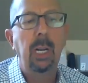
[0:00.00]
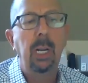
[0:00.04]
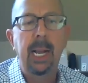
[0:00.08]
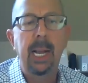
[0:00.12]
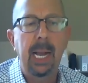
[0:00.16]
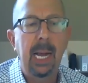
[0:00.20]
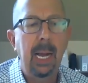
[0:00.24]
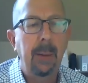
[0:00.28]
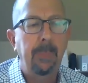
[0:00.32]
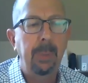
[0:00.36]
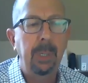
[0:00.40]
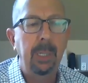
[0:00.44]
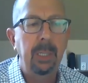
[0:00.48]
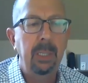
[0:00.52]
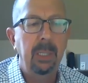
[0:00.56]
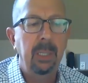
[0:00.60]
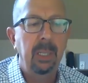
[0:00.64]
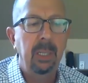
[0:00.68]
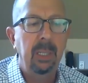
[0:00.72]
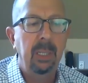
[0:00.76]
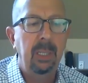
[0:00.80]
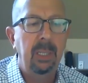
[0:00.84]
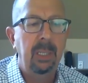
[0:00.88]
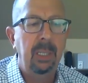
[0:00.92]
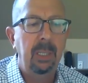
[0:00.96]
happy.
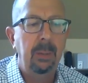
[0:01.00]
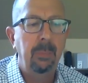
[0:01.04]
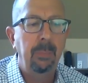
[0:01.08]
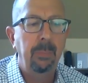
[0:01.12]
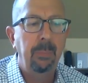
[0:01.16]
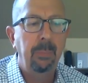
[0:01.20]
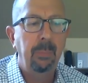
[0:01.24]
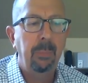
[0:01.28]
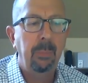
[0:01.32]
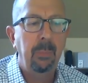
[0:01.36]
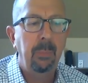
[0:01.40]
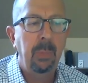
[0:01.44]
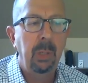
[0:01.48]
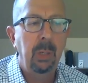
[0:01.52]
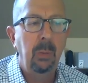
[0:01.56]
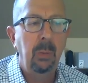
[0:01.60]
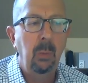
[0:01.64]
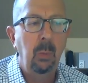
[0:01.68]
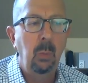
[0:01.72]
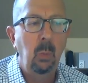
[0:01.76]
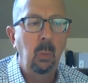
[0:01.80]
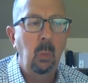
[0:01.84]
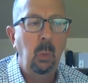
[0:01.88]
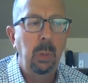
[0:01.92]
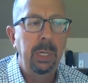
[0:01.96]

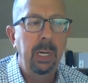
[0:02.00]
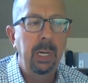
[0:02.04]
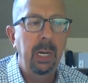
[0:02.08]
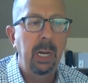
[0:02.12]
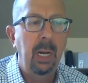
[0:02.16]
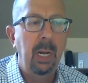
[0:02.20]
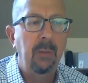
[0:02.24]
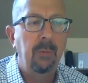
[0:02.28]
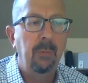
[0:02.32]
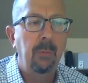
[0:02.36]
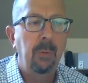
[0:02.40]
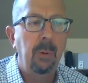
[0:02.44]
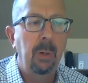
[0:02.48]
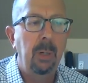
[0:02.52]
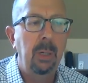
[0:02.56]
We have